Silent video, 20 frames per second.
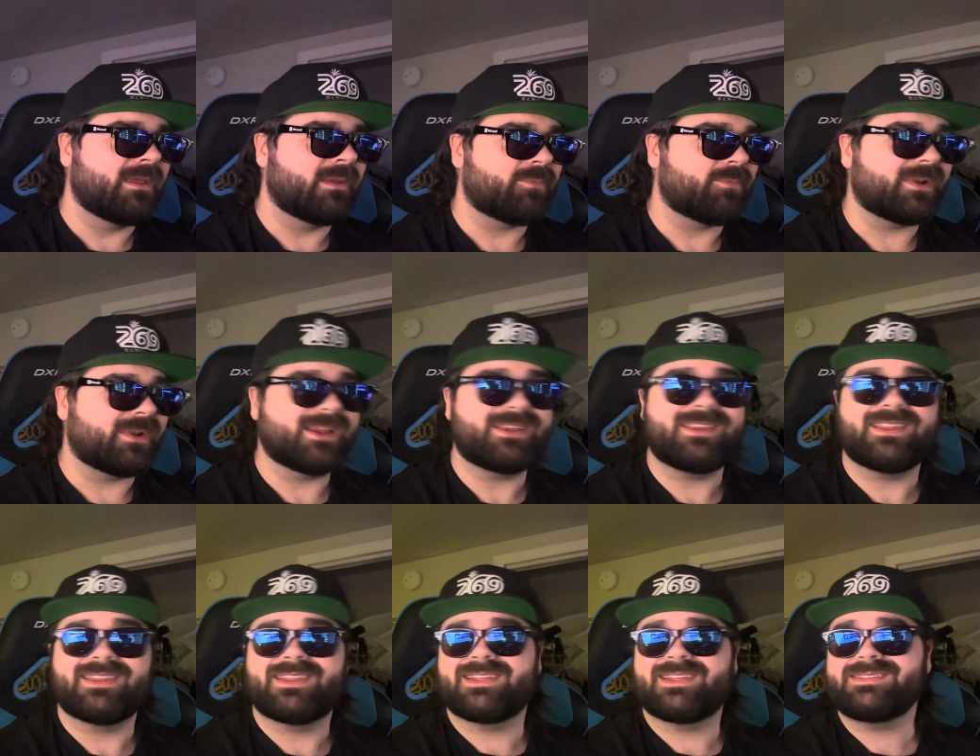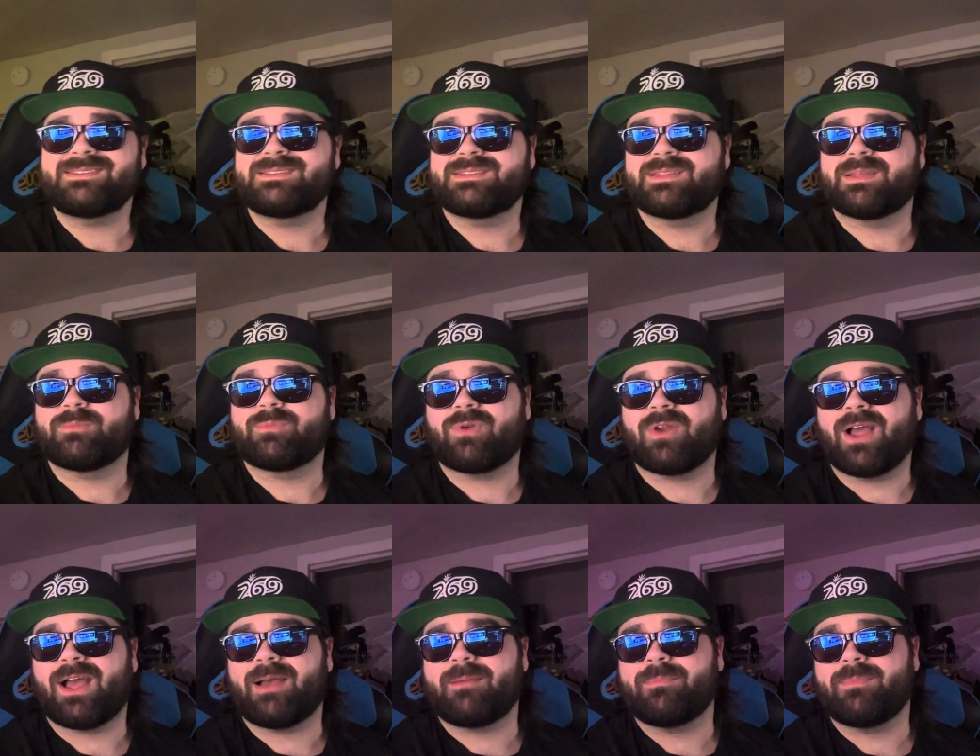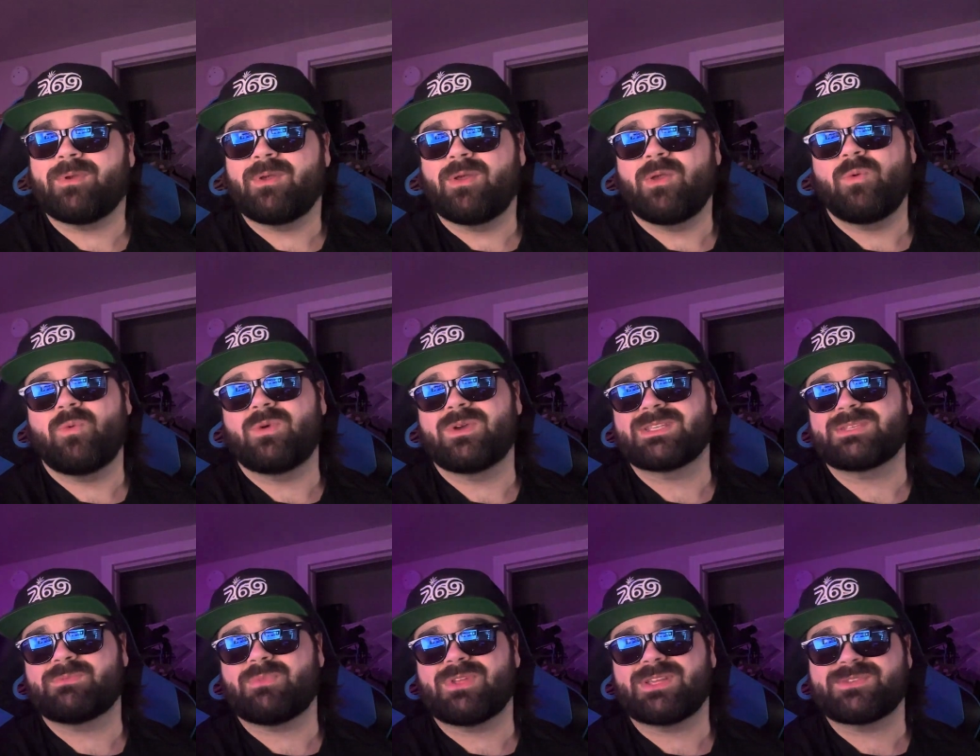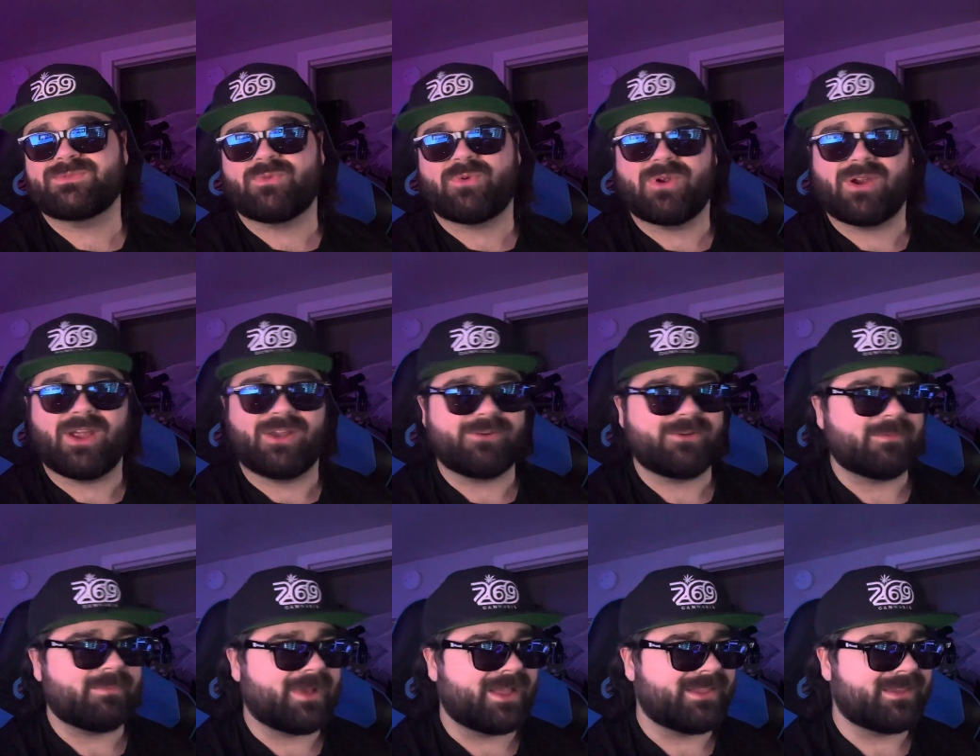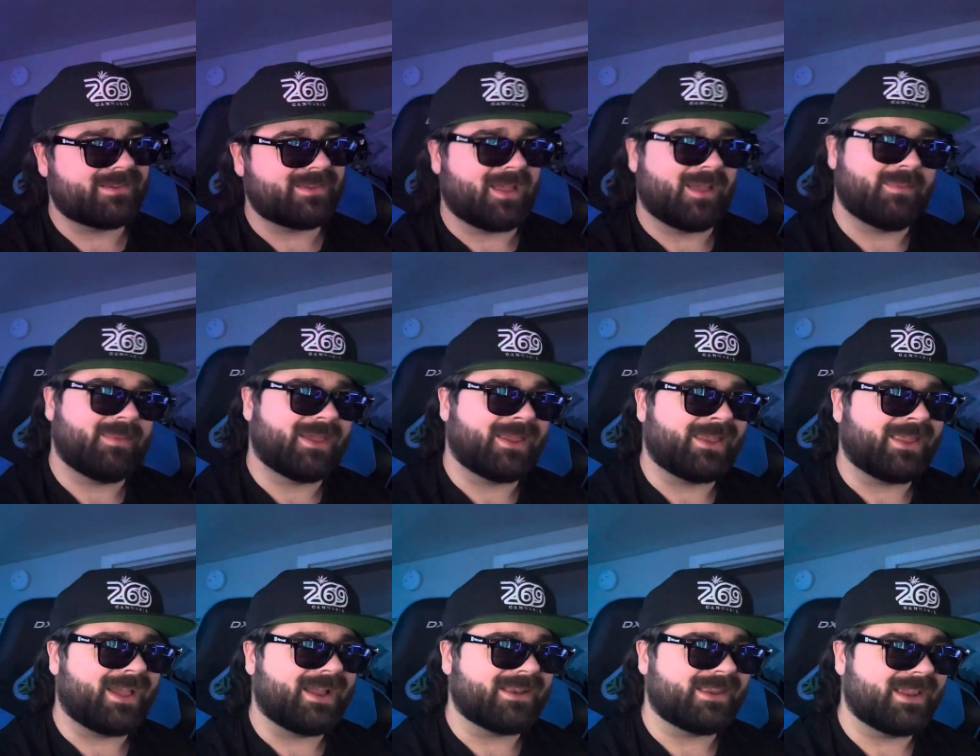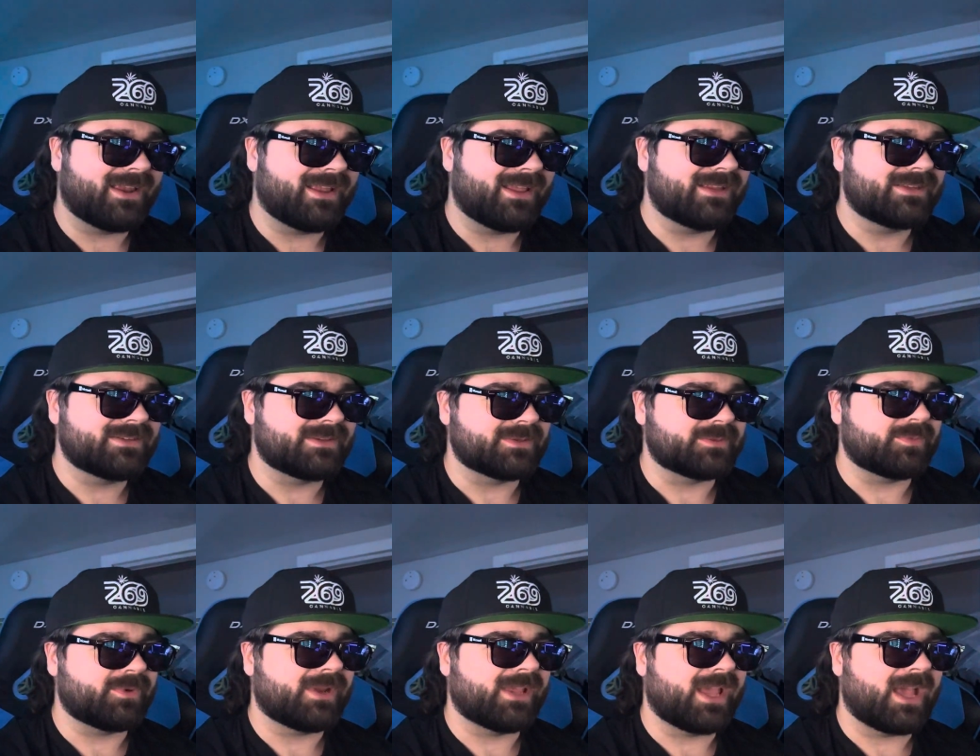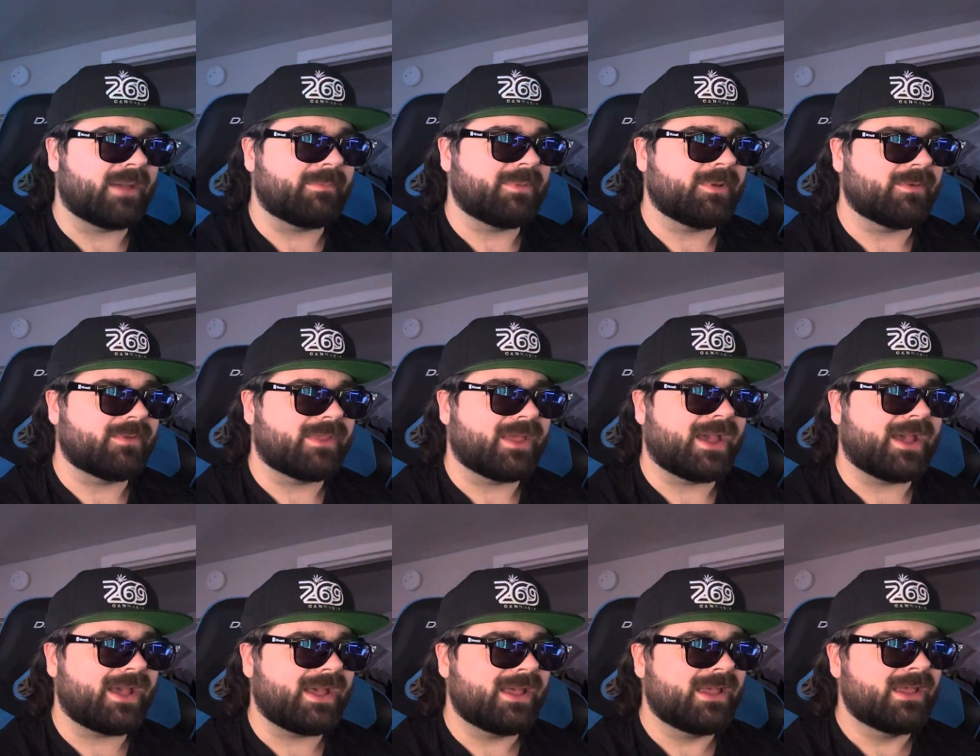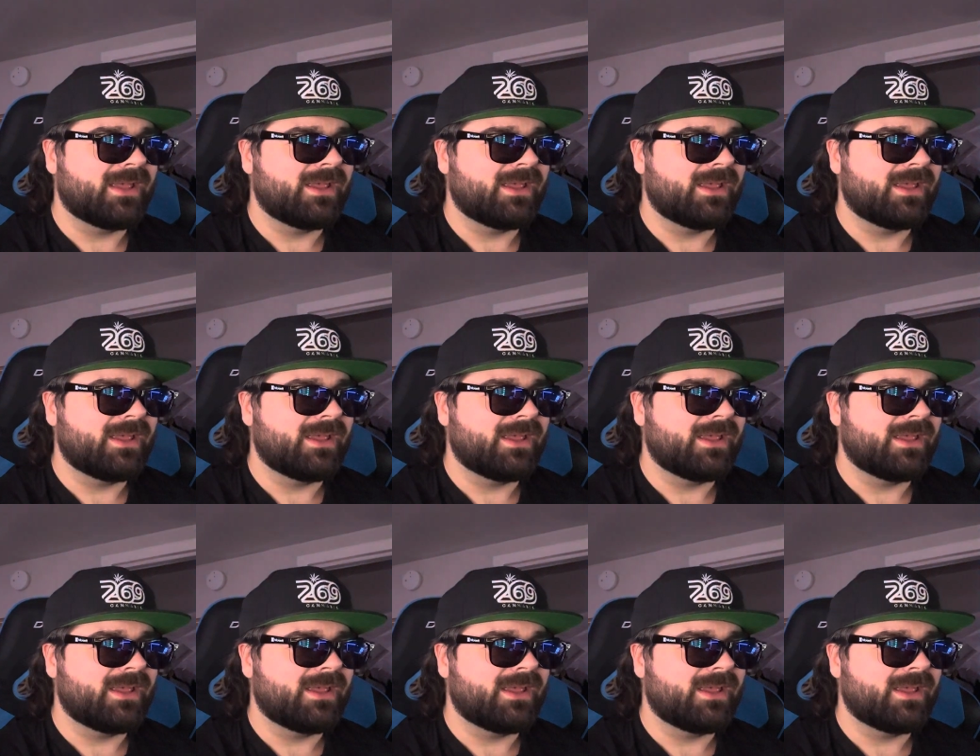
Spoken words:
Predicted this. The prop was plus 400 by the time I had locked that in, so I was pretty happy with that.